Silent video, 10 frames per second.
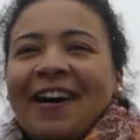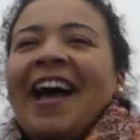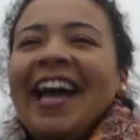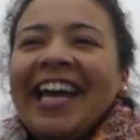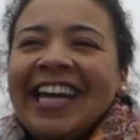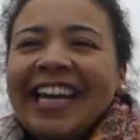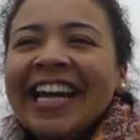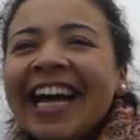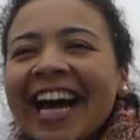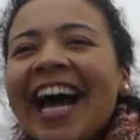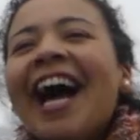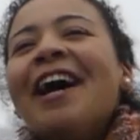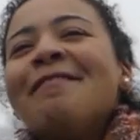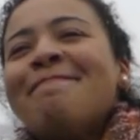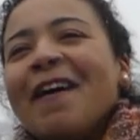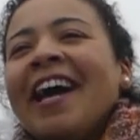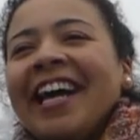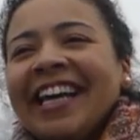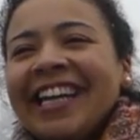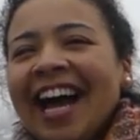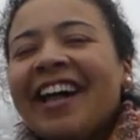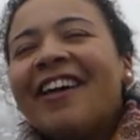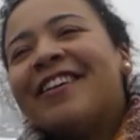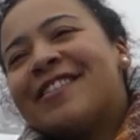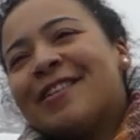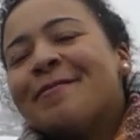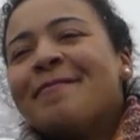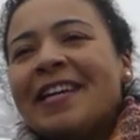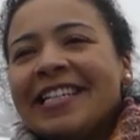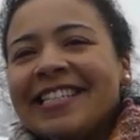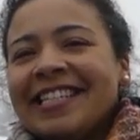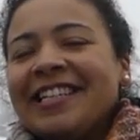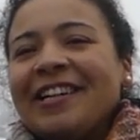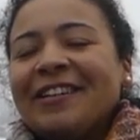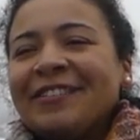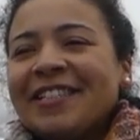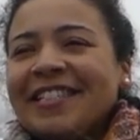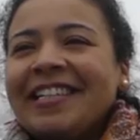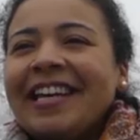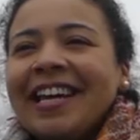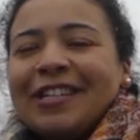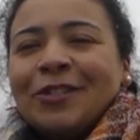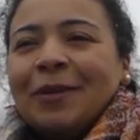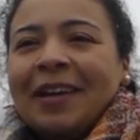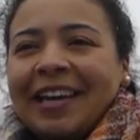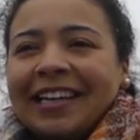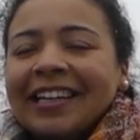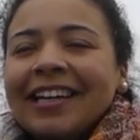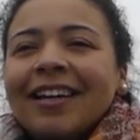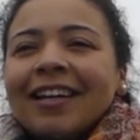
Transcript: but but I'll also miss you know just enjoying